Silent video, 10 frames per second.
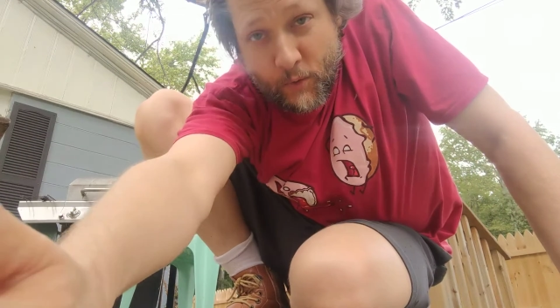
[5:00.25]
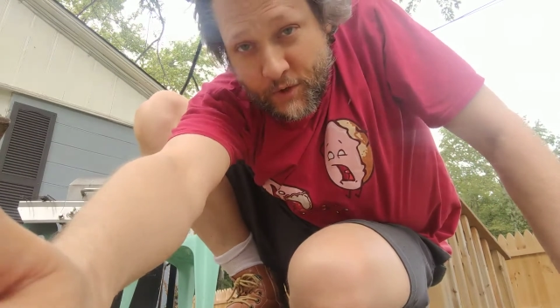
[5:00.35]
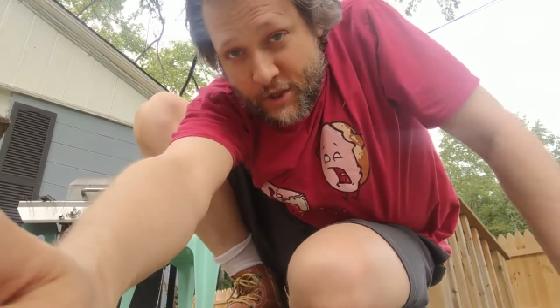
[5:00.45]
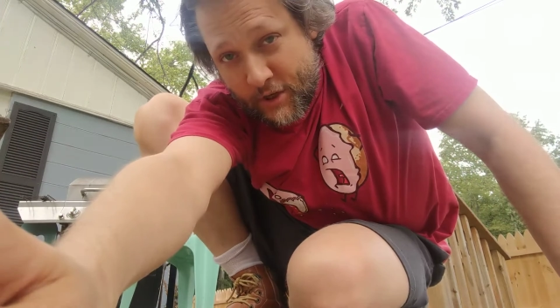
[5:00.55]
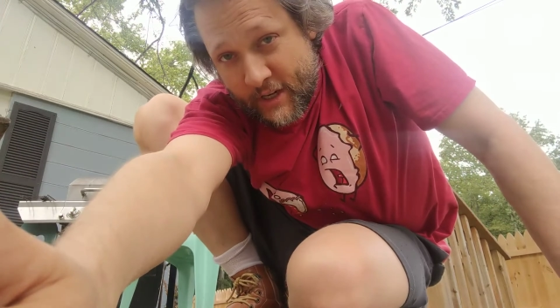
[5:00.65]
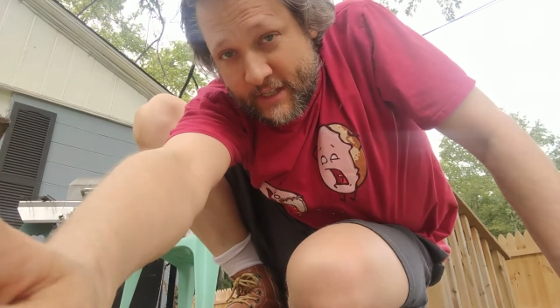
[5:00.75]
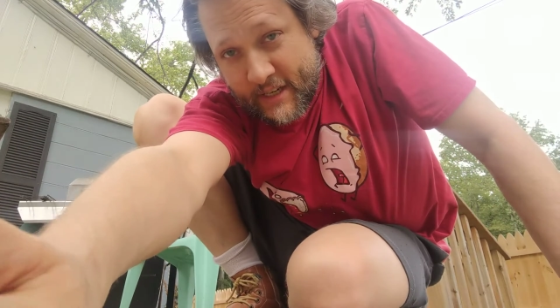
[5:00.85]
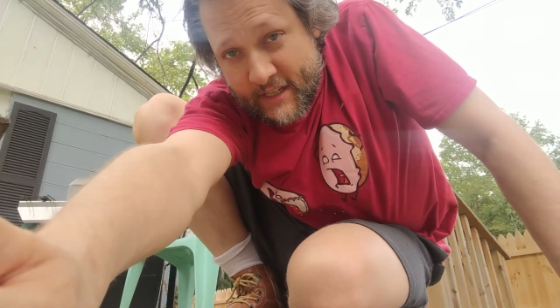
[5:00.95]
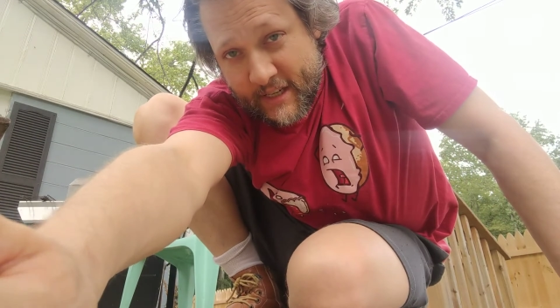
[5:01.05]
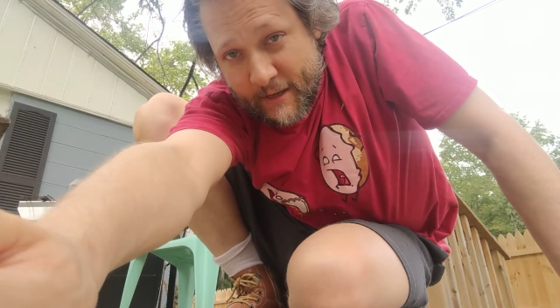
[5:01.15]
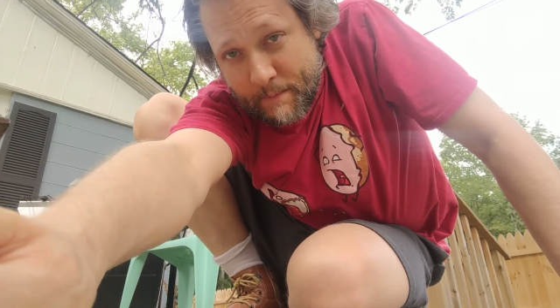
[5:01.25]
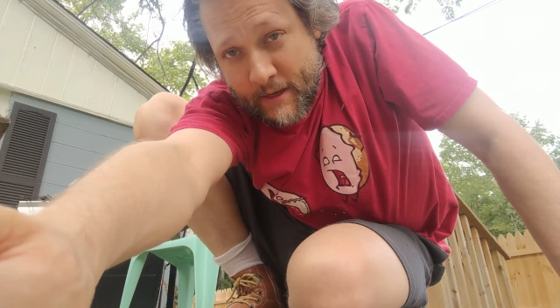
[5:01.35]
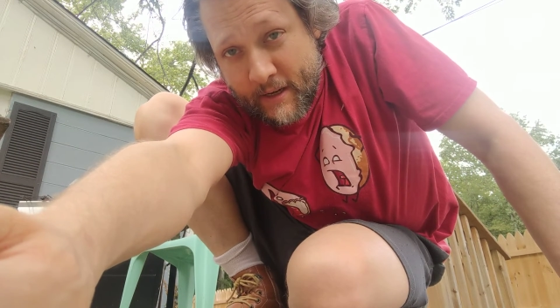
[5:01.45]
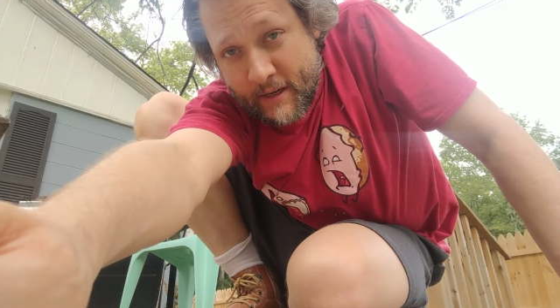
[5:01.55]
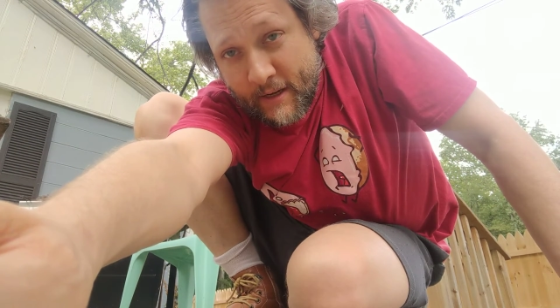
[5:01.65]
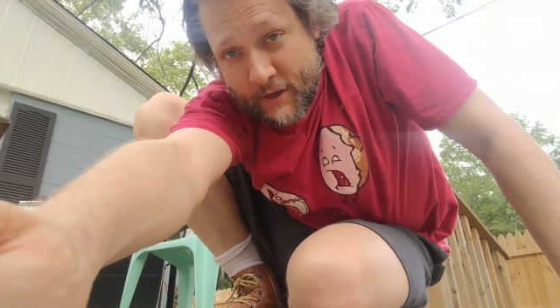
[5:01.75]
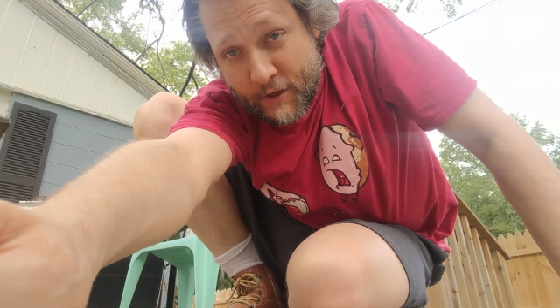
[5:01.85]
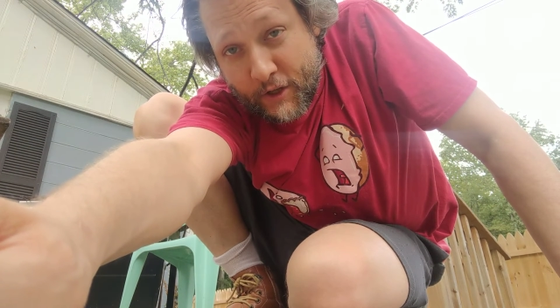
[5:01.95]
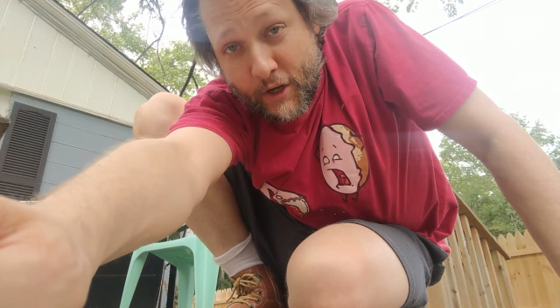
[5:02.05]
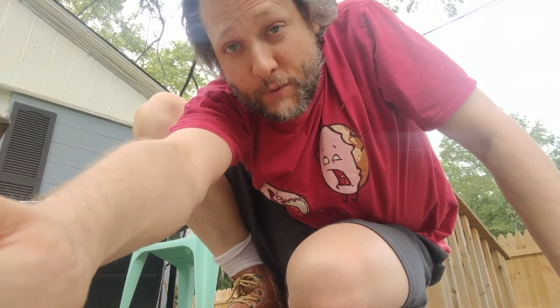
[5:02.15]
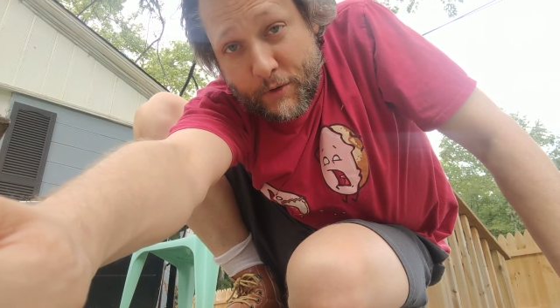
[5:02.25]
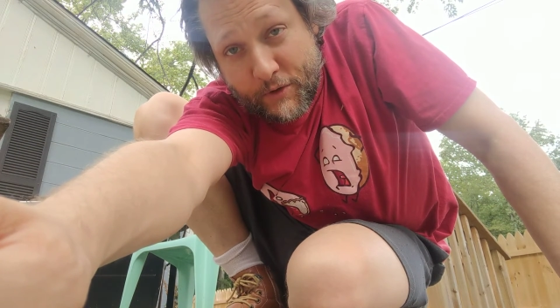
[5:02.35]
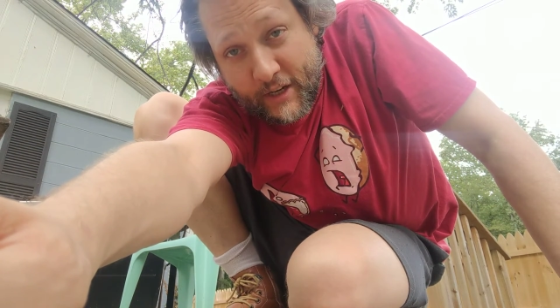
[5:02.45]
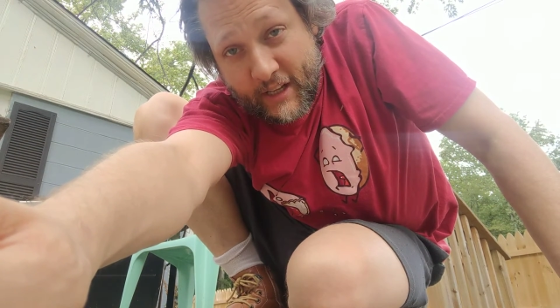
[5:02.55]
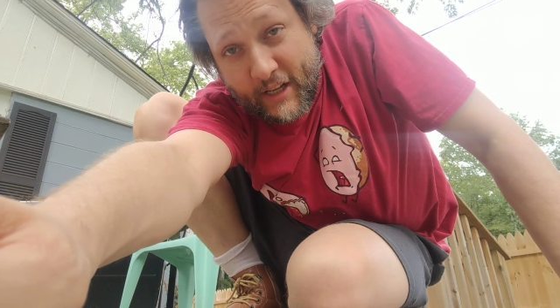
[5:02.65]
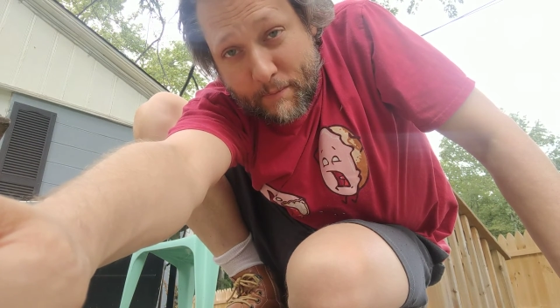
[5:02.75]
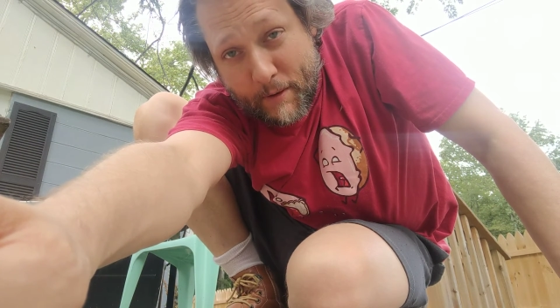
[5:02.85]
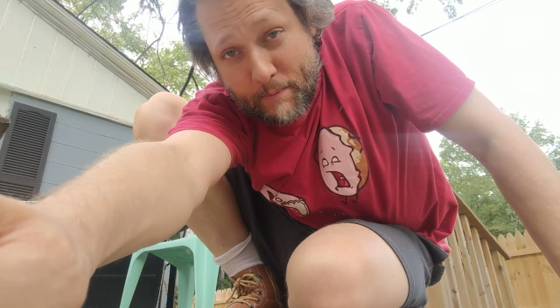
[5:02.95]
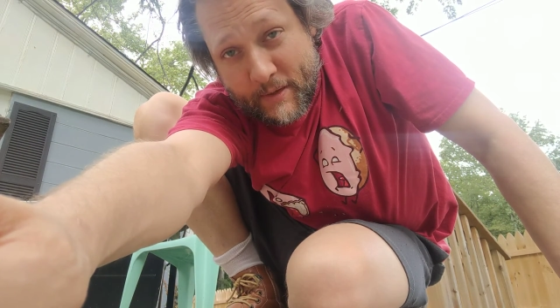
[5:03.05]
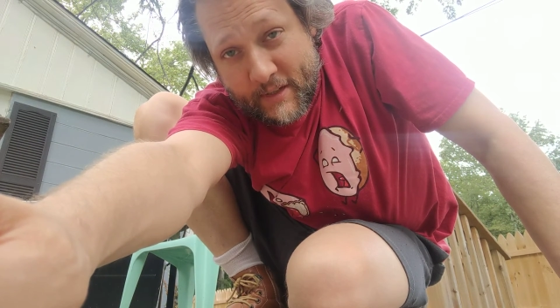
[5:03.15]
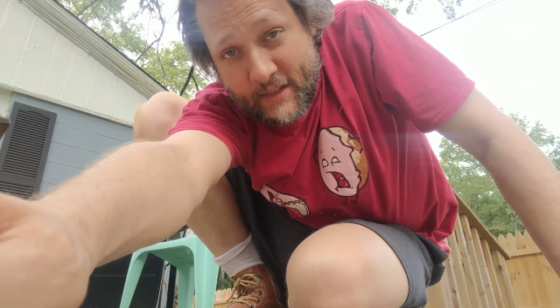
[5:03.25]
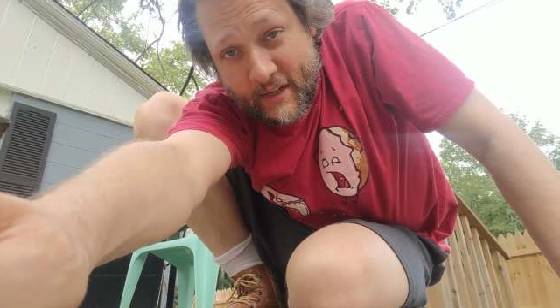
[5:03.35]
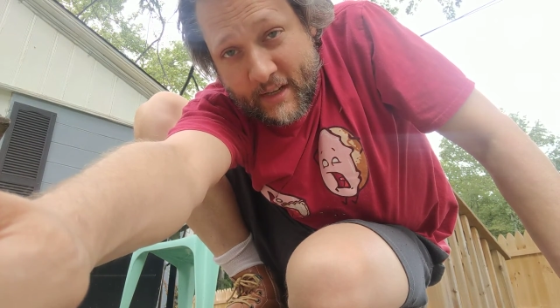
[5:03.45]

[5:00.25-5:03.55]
we'll see you guys next time Good luck with your daily commitments.